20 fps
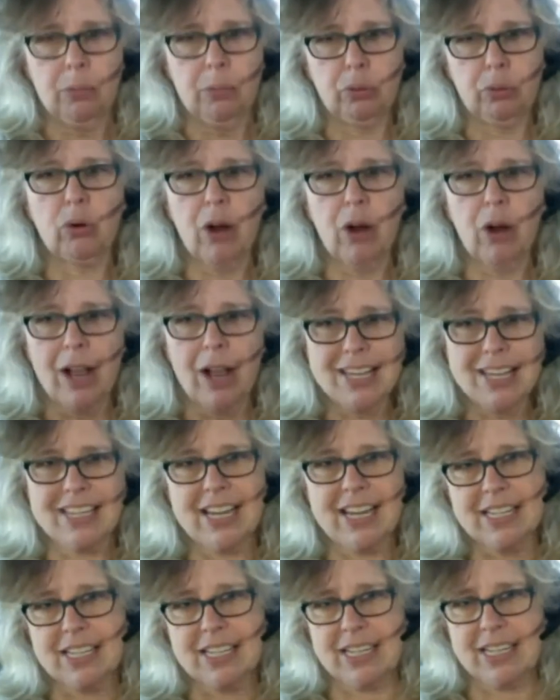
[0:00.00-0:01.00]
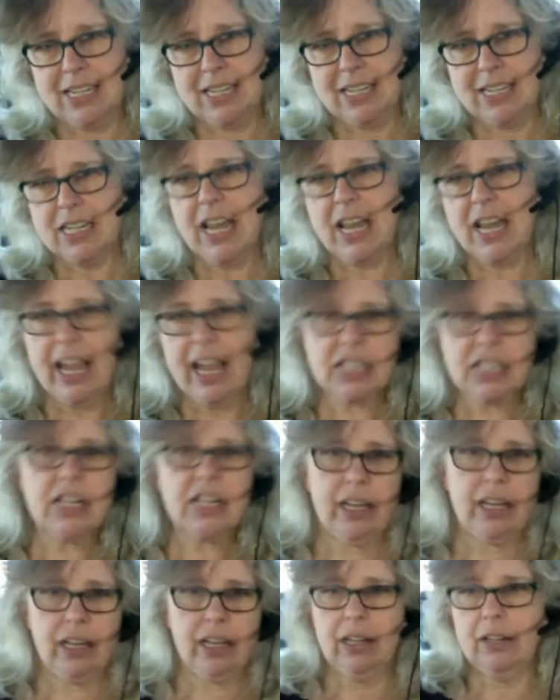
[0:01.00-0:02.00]
processing
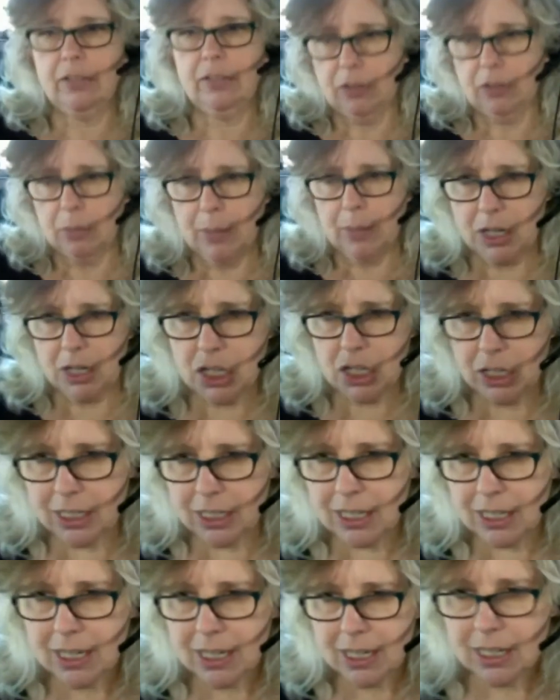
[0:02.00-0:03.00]
tactile information.